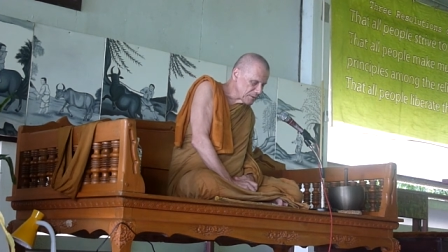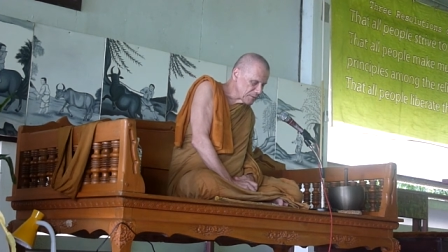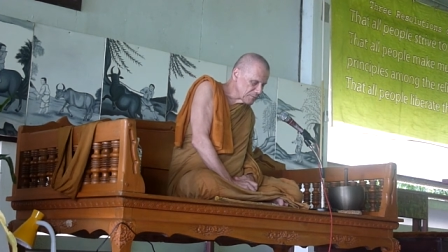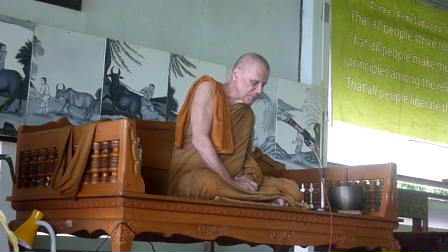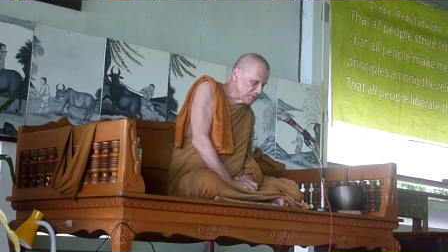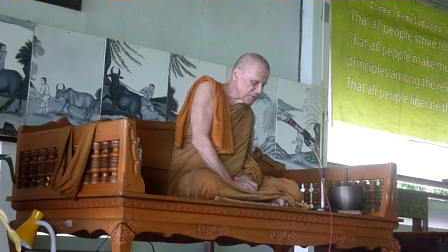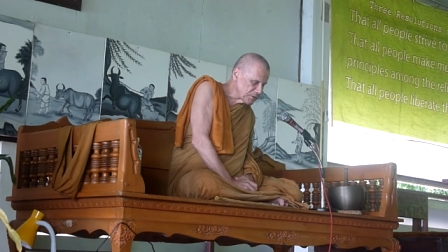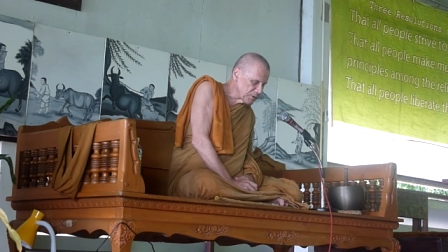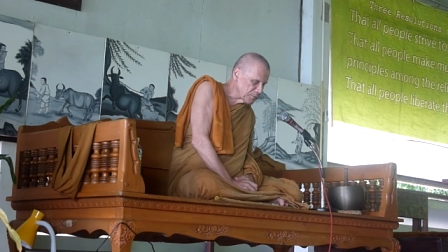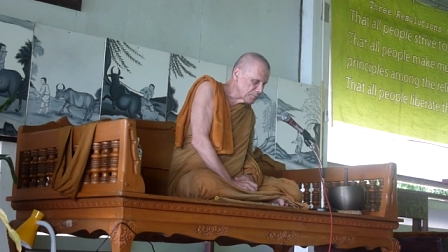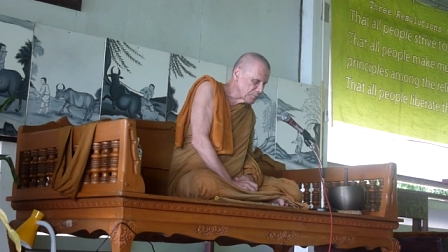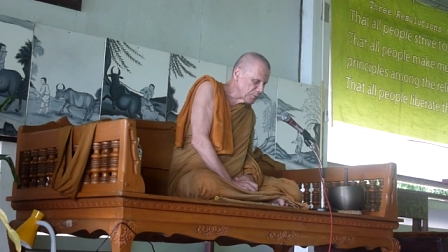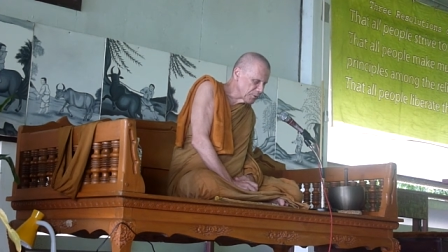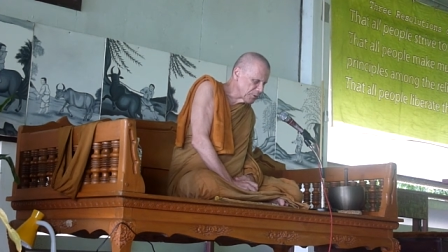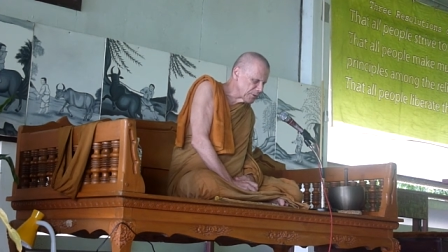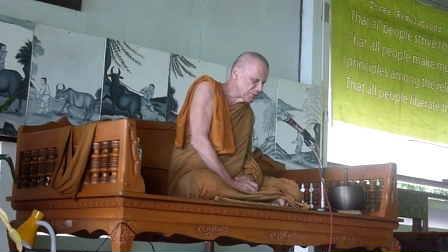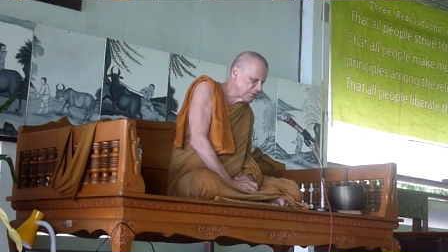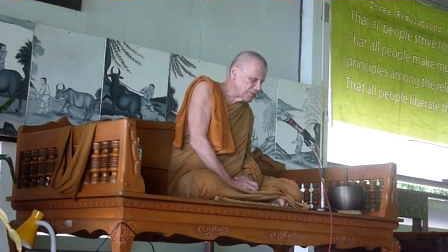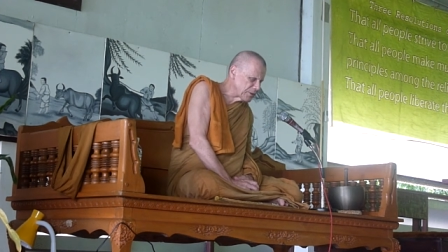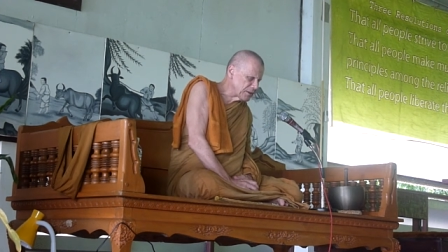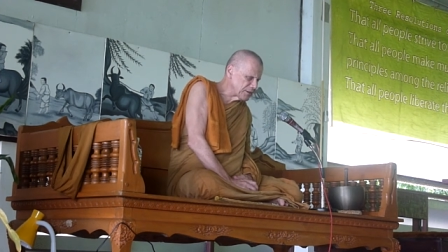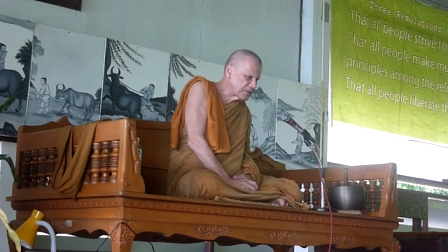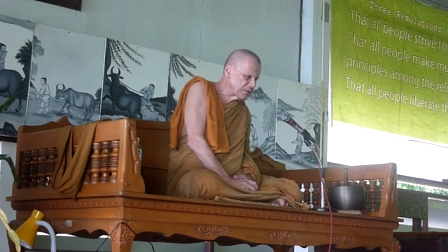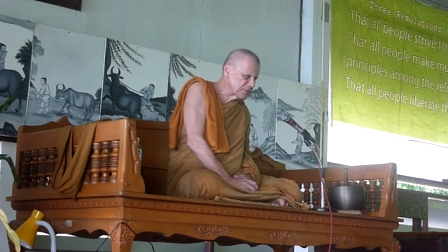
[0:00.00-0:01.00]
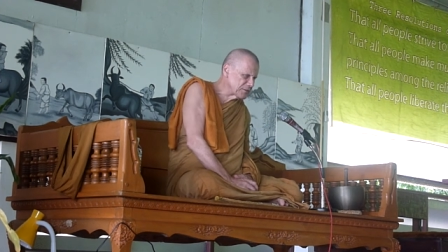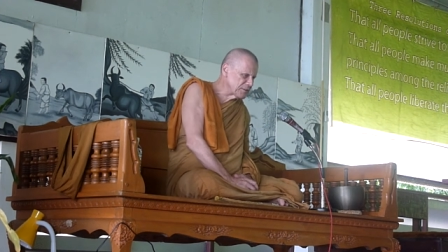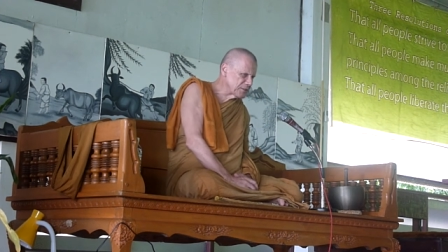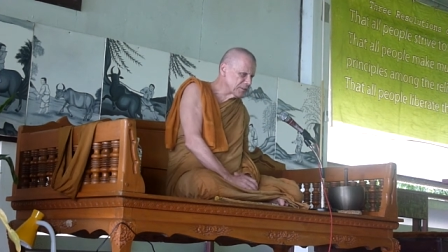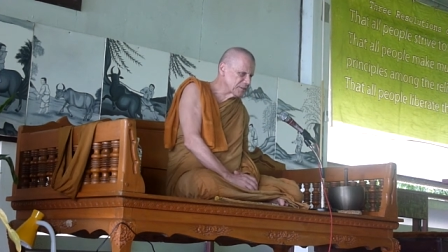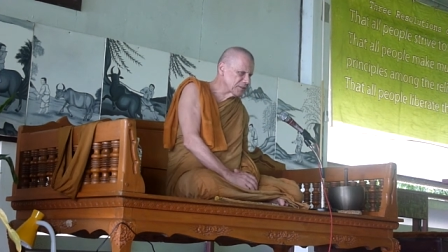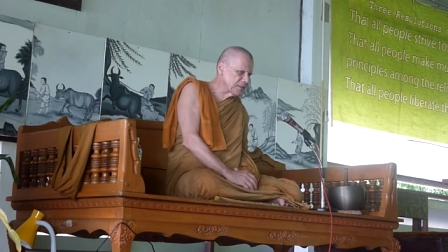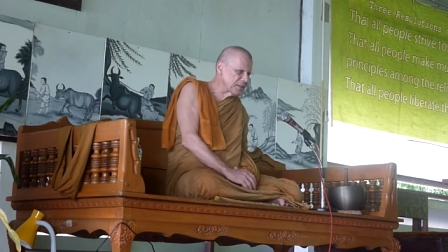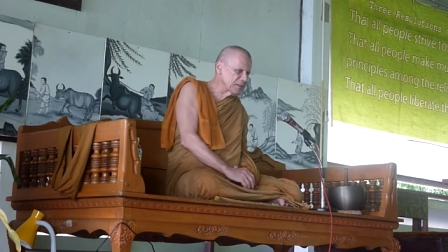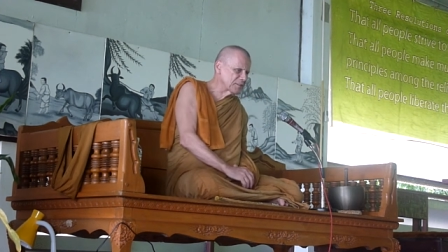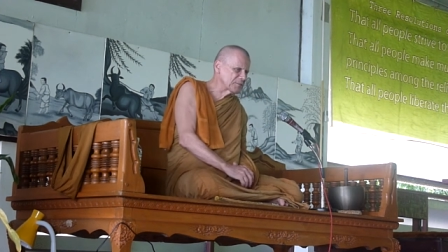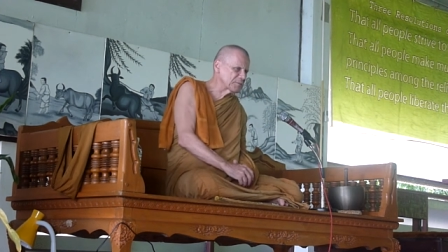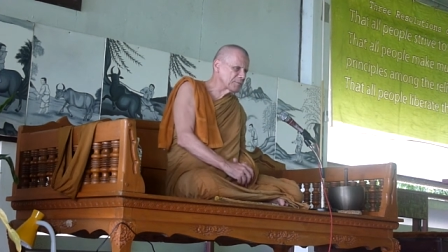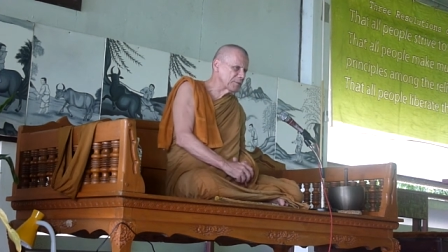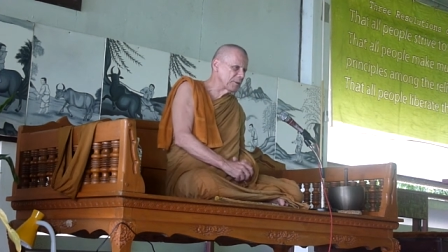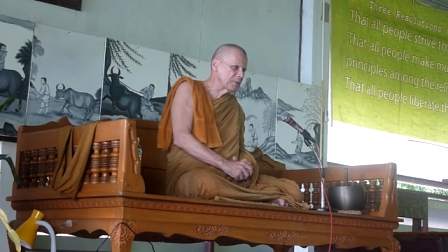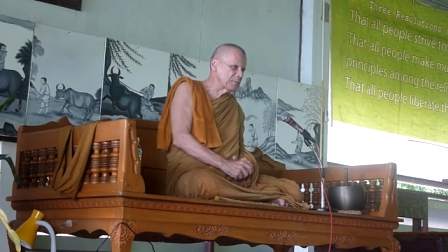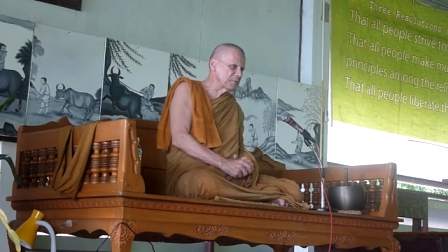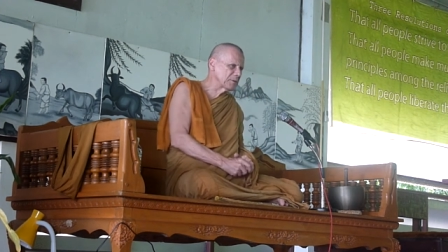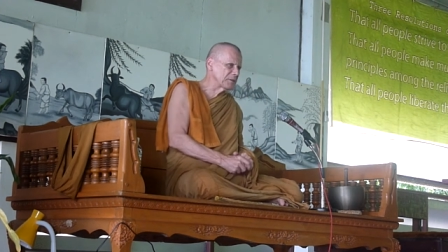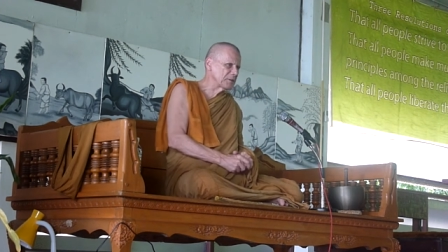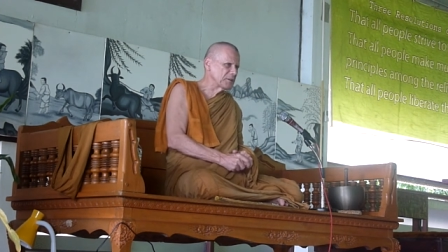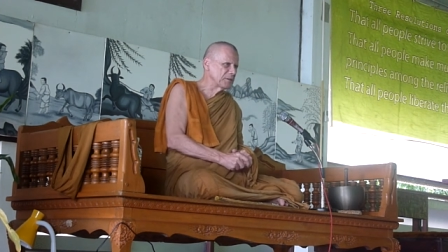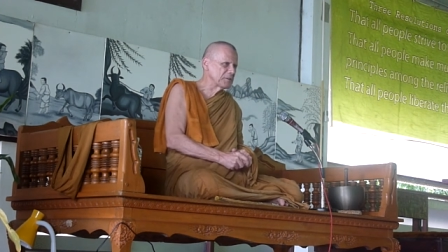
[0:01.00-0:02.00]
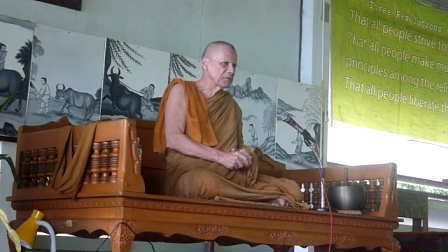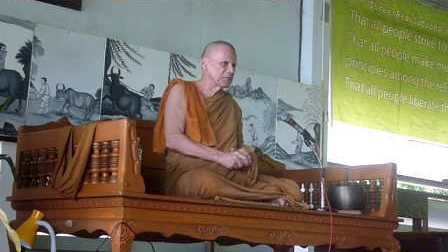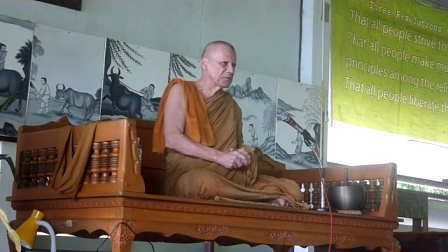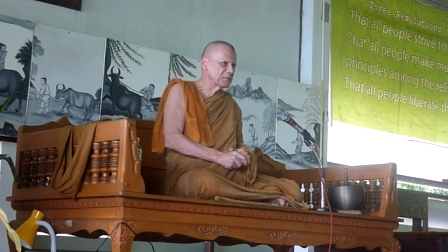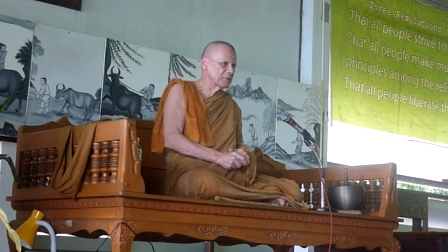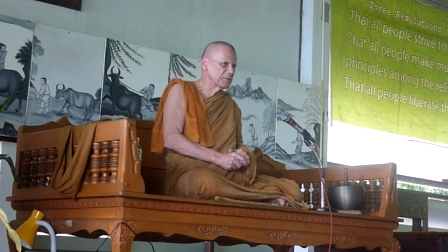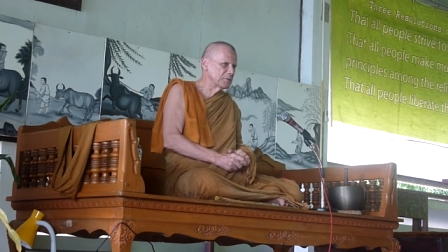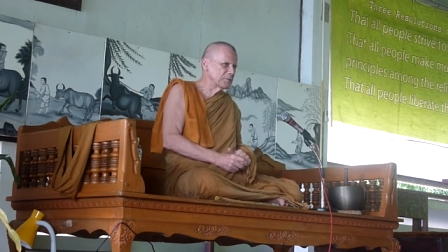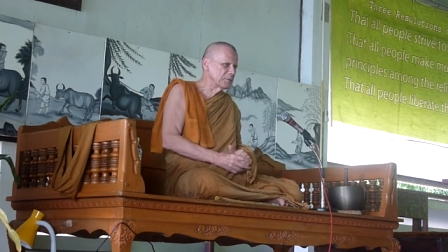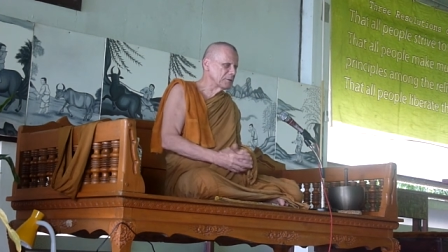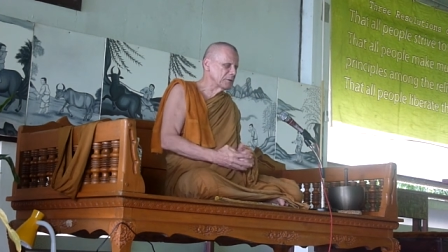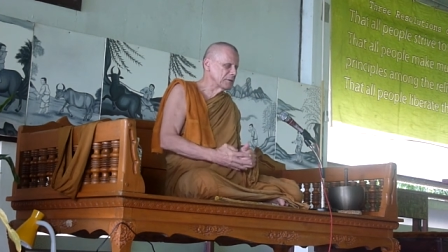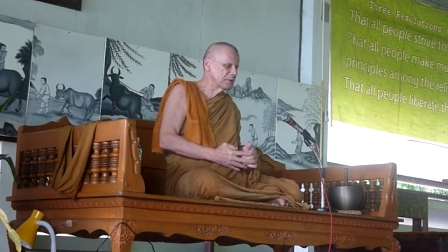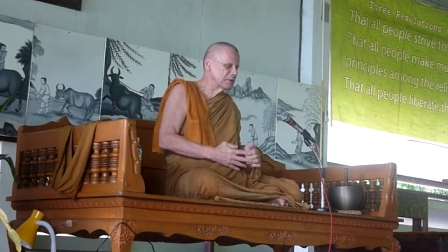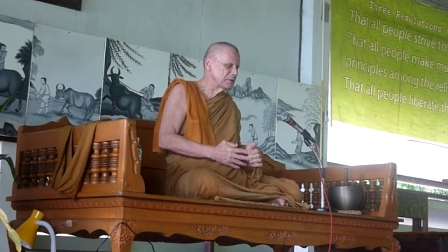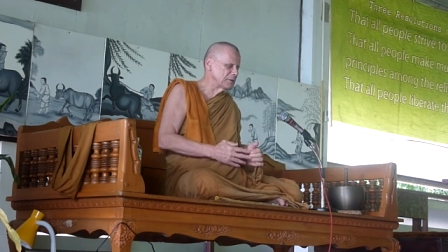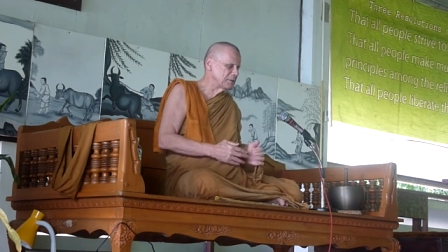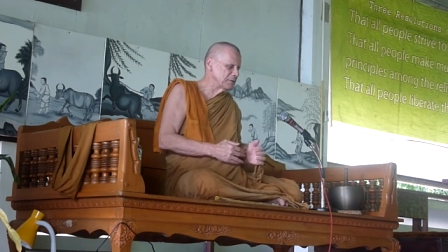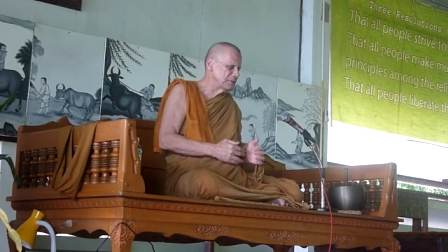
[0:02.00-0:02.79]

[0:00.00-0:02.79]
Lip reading: With the boyfriend, I think that's probably not too...